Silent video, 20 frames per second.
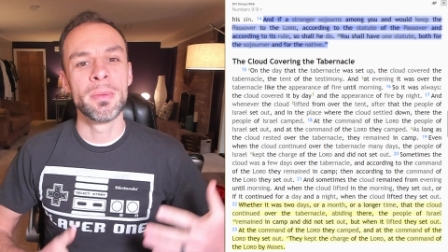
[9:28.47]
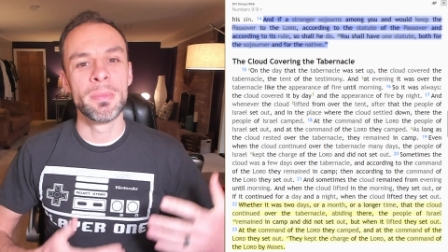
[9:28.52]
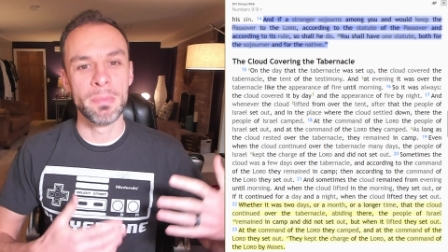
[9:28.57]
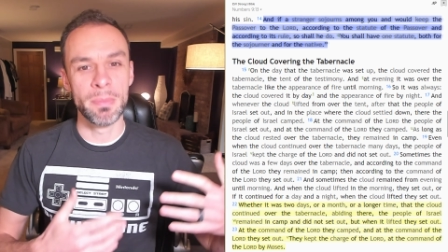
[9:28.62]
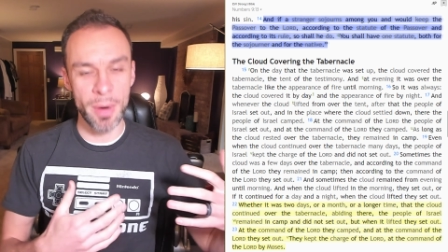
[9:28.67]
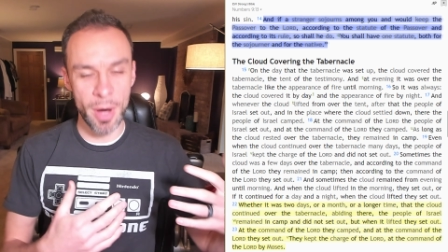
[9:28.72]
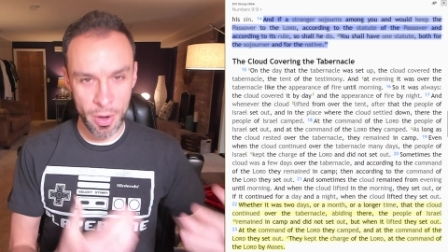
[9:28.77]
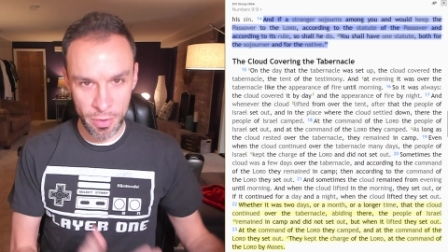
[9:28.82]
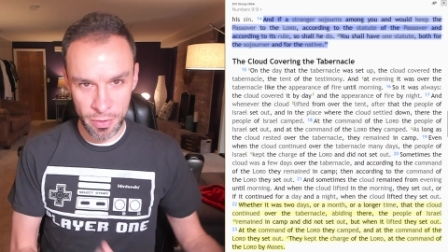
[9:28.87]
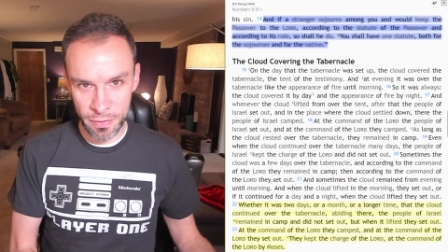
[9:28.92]

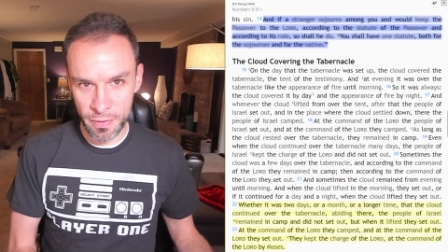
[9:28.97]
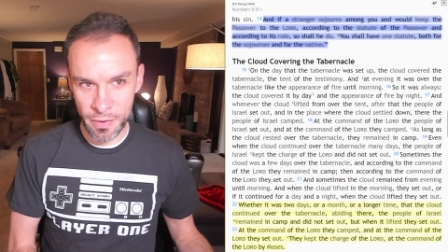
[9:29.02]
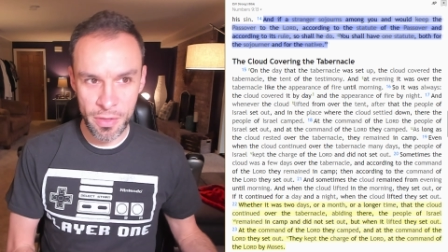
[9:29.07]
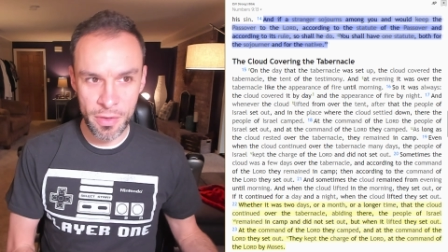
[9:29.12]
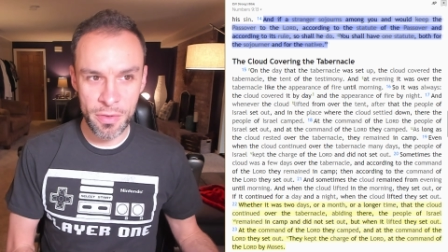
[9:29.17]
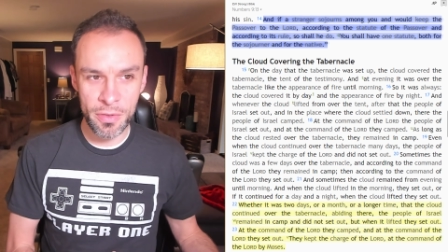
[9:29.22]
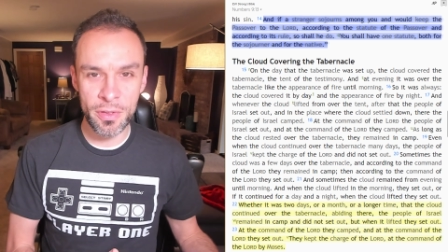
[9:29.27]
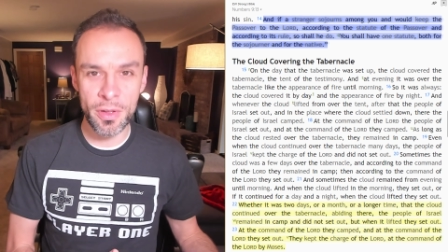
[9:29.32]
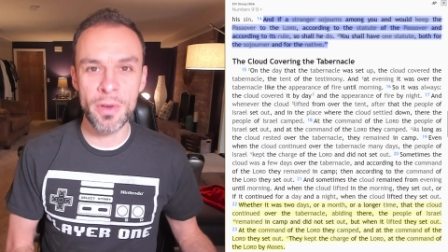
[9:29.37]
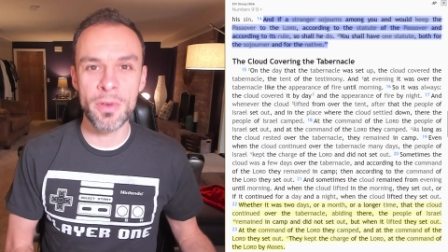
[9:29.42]
both for
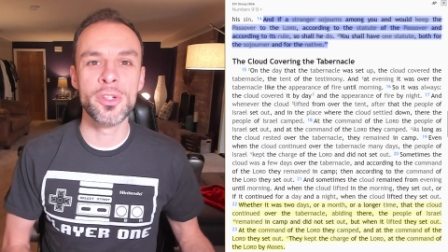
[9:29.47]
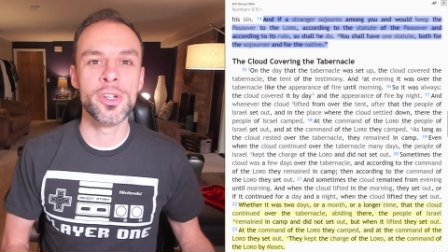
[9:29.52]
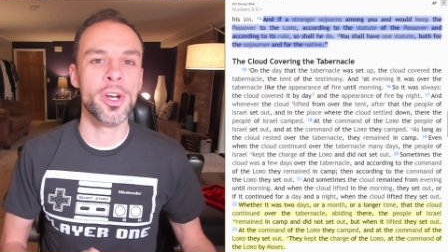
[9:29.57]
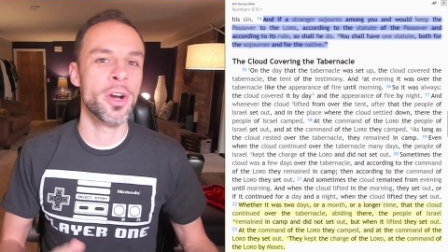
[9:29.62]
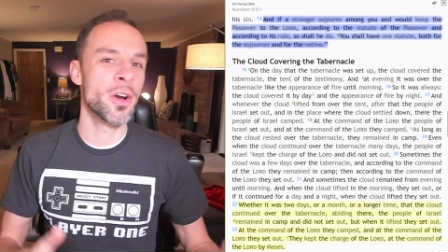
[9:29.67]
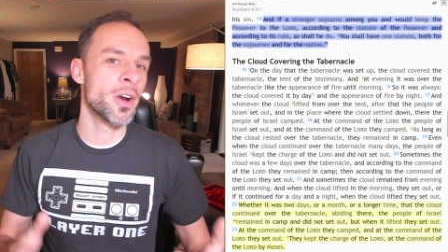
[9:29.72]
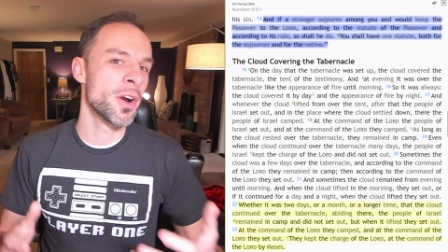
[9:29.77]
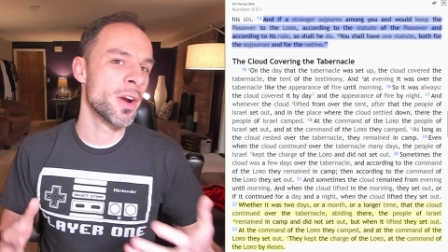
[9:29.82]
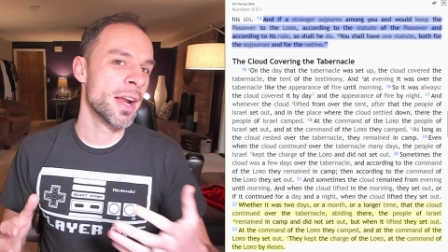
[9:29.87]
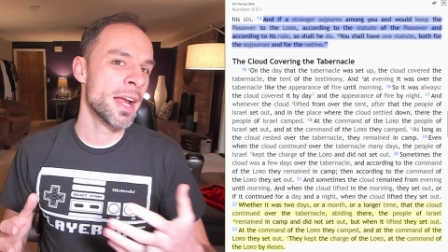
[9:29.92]
the
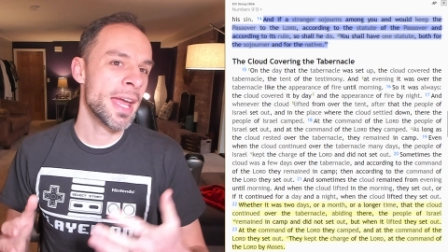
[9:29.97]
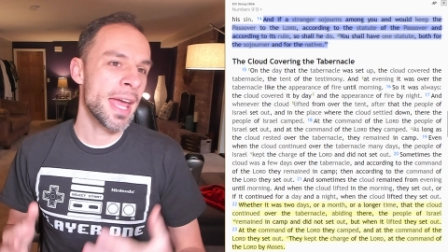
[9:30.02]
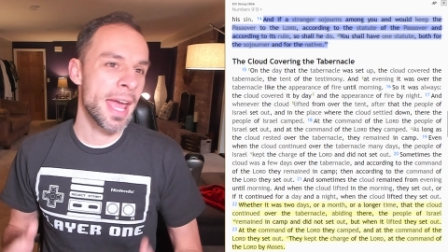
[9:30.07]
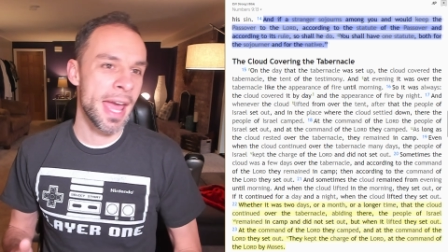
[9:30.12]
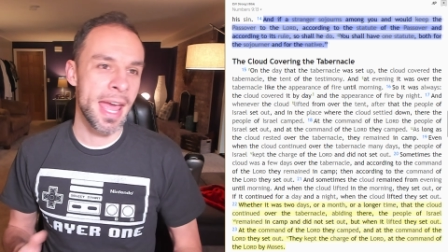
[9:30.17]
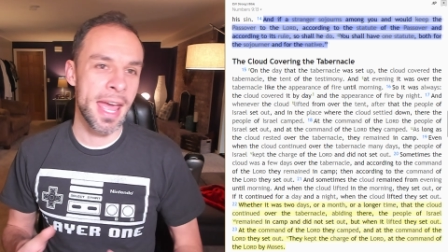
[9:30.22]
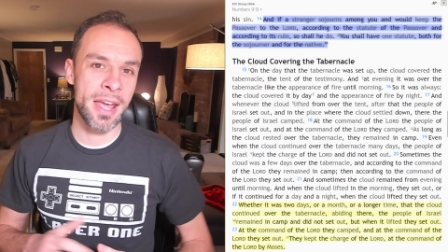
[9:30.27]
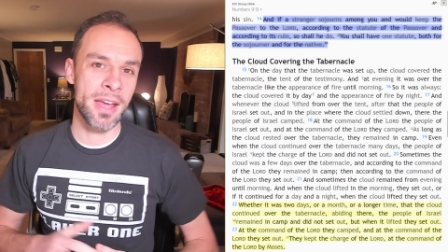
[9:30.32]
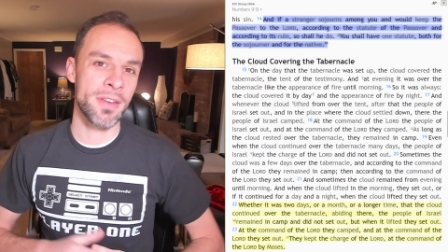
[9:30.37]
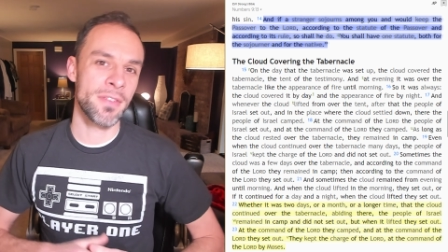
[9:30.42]
sojourner
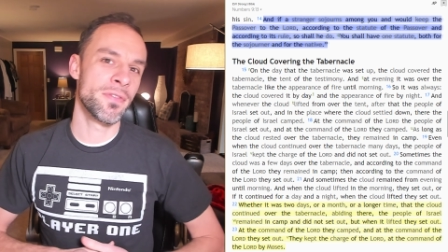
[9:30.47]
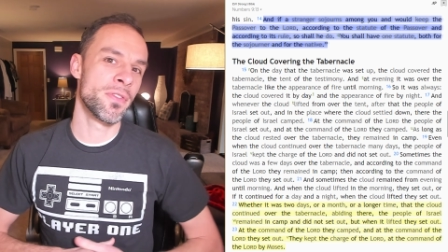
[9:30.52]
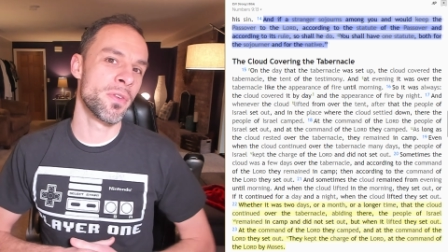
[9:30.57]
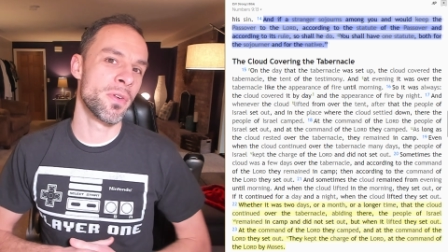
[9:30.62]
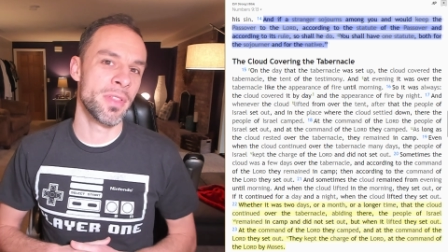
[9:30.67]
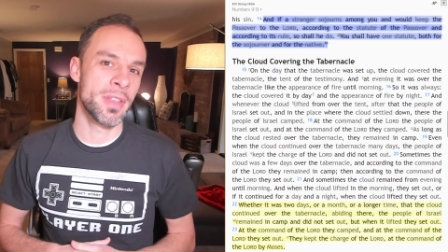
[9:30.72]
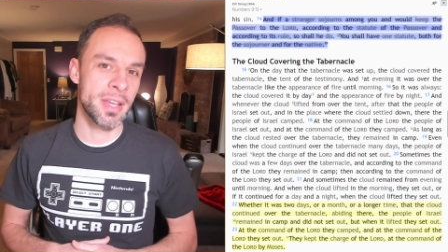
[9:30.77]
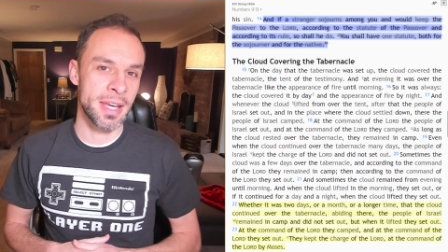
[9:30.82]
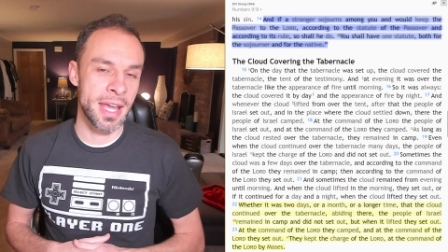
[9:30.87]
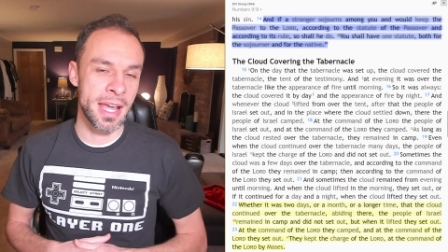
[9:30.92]
and
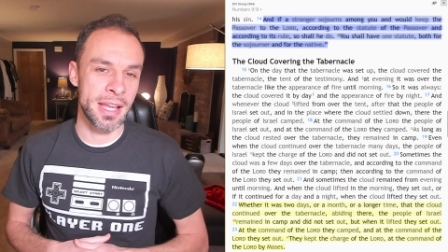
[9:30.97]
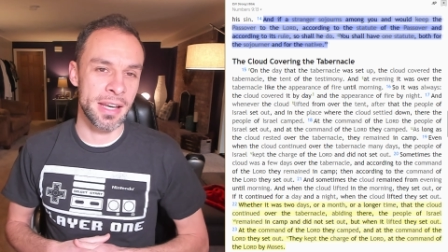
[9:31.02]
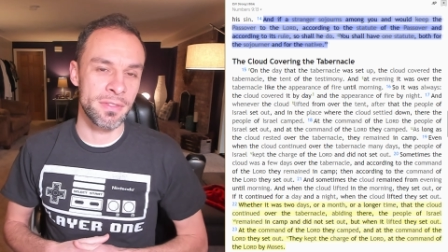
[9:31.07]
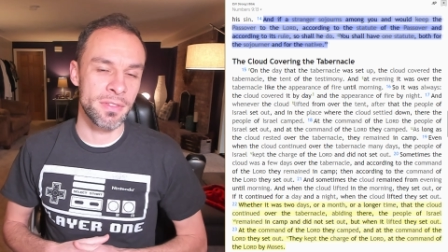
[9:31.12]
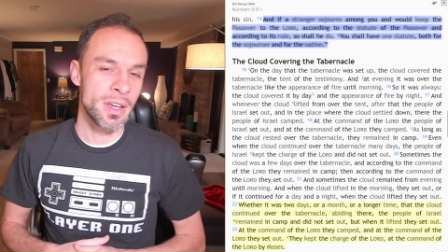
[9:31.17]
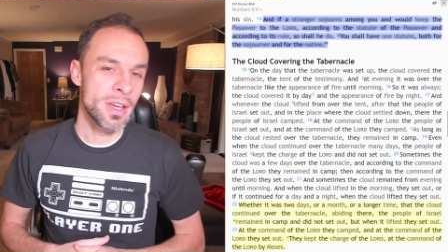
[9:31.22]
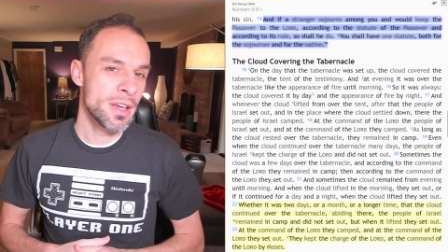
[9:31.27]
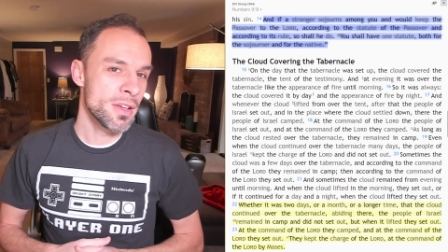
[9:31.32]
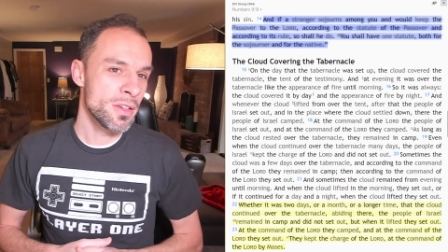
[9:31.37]
for the native.